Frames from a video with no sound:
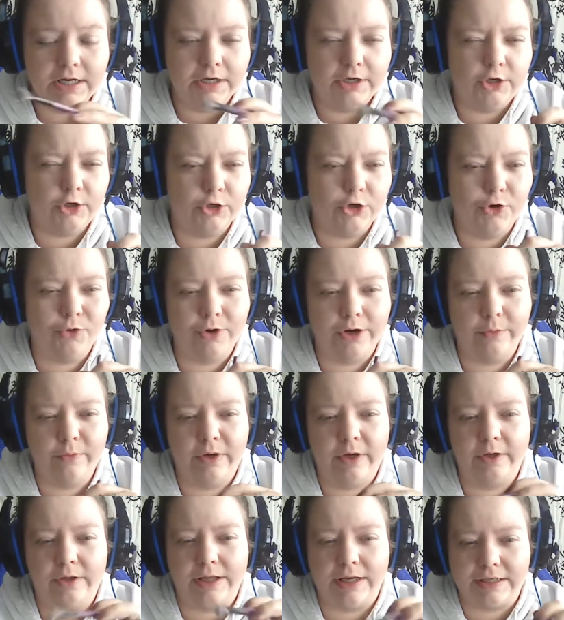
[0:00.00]
You know what I
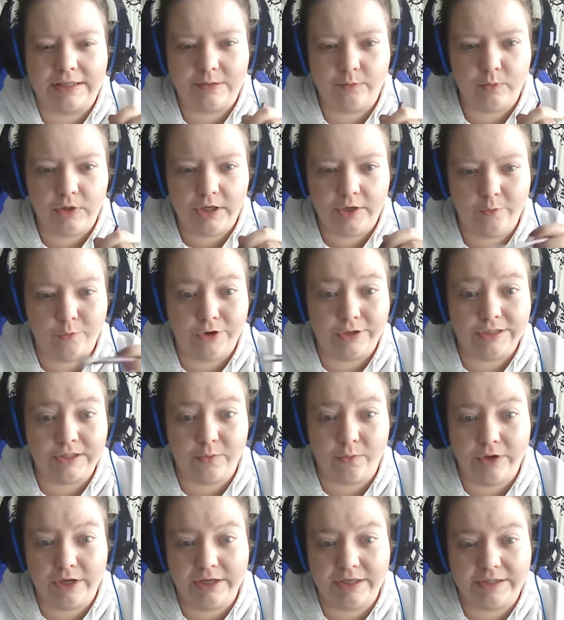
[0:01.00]
mean? Like, to me, when
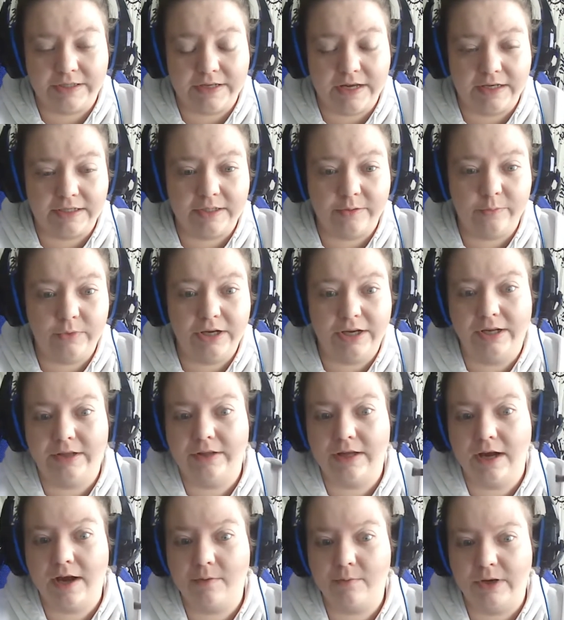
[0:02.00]
someone gives that to me,
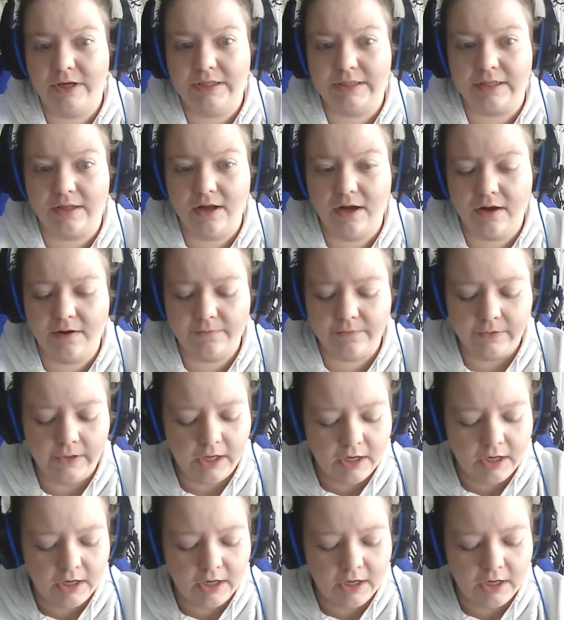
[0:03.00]
that means love.